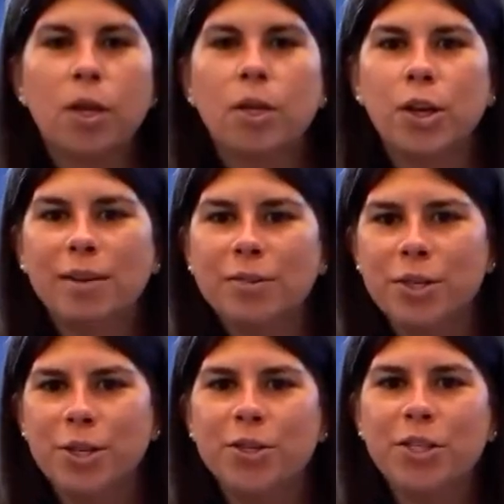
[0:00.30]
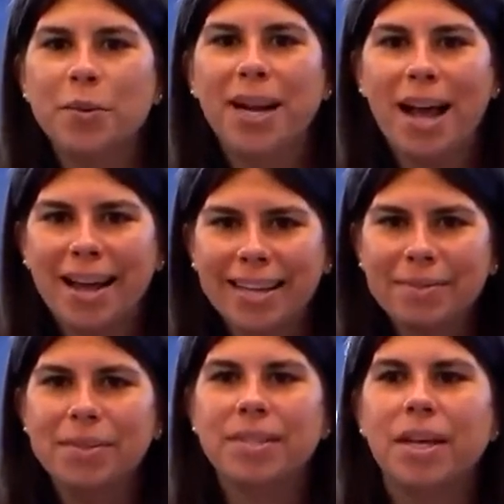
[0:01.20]
Good afternoon, Chairman
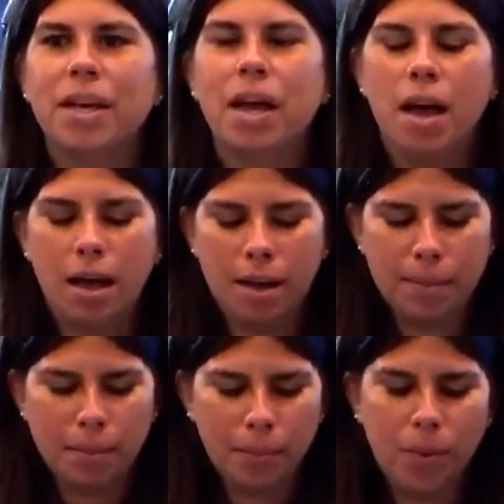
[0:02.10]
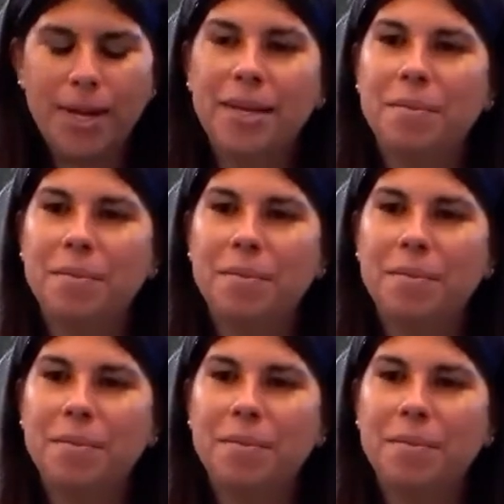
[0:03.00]
Hines, Ranking